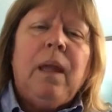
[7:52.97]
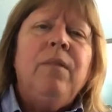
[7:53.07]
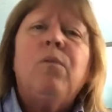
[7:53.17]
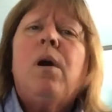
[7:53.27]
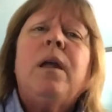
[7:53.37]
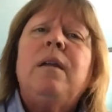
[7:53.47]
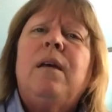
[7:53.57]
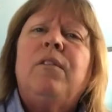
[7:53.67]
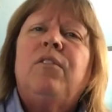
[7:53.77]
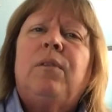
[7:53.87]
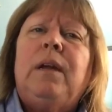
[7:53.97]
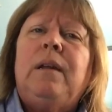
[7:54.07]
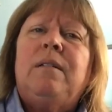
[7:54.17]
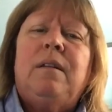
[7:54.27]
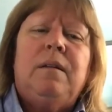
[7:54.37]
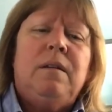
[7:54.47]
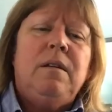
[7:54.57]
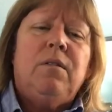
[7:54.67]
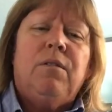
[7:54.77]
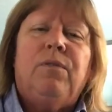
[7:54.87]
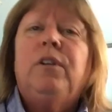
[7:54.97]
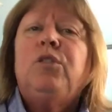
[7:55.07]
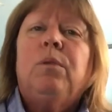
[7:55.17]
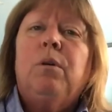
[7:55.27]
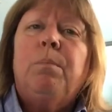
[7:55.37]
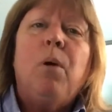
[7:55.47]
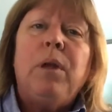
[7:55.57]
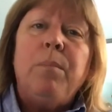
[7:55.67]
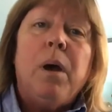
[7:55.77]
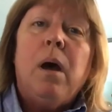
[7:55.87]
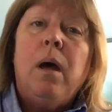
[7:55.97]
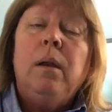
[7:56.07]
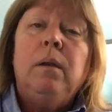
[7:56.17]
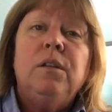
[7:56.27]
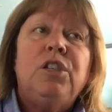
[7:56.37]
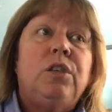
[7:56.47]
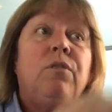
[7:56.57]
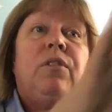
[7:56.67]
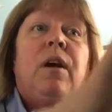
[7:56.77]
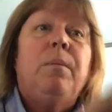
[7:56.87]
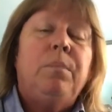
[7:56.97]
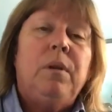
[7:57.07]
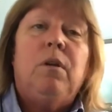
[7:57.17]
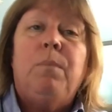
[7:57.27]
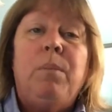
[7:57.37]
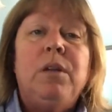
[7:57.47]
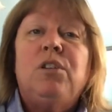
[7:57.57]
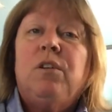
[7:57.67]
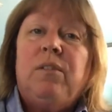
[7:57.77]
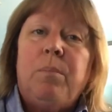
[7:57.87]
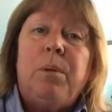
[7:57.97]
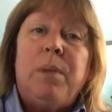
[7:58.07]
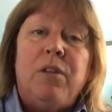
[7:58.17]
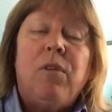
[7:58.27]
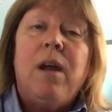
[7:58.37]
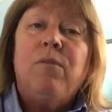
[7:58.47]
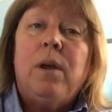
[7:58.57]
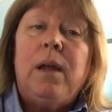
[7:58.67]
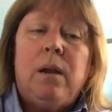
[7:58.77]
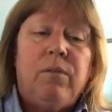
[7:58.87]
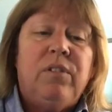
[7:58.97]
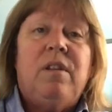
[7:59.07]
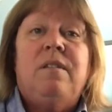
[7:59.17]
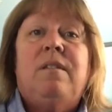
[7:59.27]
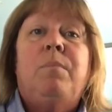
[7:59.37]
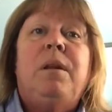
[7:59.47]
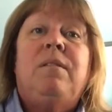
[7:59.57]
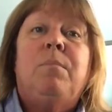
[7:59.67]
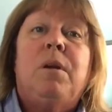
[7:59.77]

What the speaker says: they're walking down the street and, you know, the virtual Pokemon shows up, you know, maybe it shows up in my driveway and all of a sudden somebody's in